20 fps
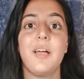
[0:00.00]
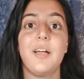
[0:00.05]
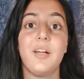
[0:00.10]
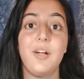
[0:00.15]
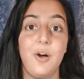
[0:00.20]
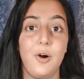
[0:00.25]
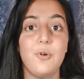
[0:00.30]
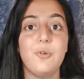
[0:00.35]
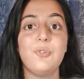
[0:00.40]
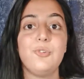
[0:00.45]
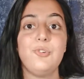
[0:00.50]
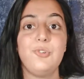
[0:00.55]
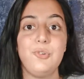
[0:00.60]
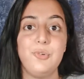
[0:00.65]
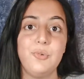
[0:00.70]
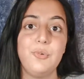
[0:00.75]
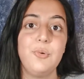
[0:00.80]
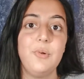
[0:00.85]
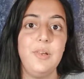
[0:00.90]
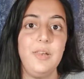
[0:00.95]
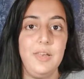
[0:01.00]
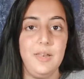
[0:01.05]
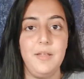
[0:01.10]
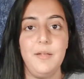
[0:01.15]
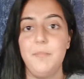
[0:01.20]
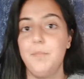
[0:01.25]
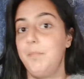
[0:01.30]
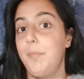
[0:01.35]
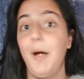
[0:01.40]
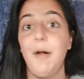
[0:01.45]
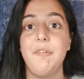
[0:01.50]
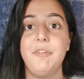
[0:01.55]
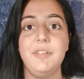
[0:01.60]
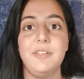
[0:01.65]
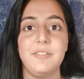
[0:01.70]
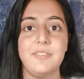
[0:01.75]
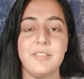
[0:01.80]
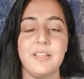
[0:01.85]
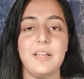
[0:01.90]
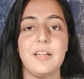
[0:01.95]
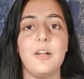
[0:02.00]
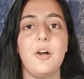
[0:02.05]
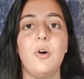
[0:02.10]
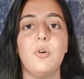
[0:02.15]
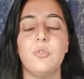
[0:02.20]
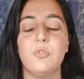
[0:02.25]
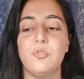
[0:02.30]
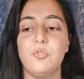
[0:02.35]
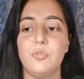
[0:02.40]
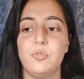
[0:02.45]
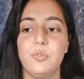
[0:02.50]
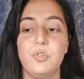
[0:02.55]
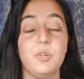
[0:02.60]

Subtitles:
cultural barriers and cultural